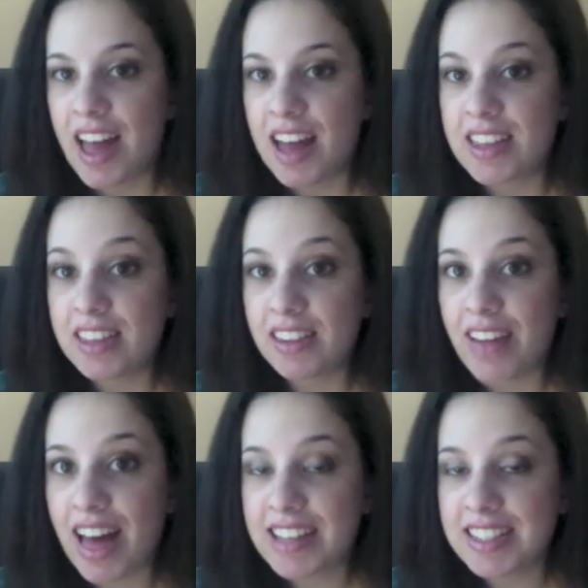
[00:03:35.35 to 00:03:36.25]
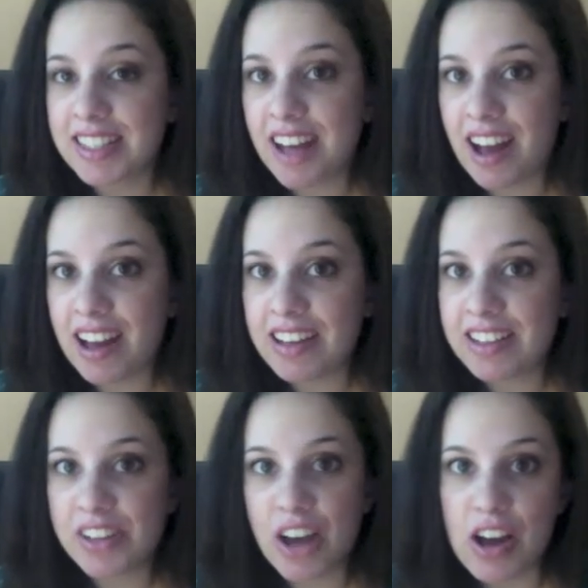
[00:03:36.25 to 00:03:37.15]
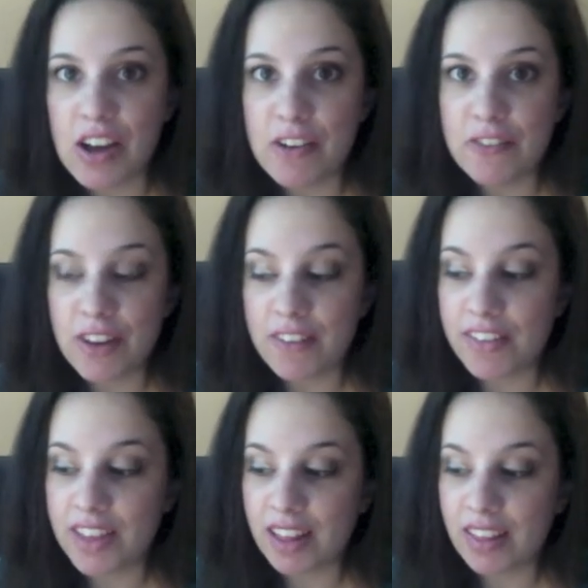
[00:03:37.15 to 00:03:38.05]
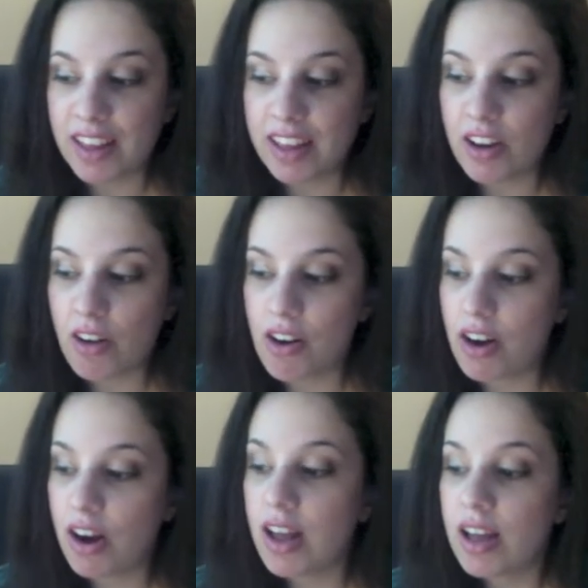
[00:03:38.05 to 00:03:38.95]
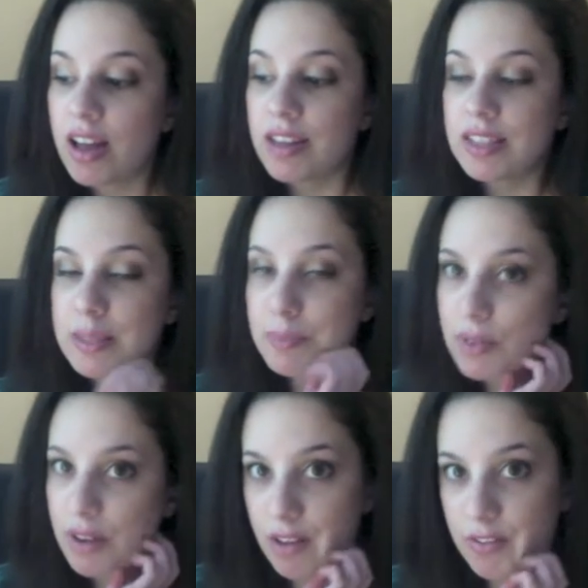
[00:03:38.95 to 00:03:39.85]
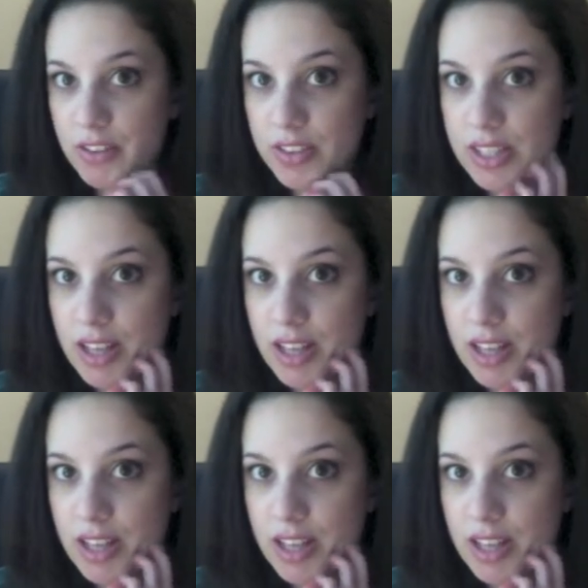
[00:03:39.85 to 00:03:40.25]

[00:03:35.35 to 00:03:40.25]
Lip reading: And then the last kind of cover that I like are simple covers.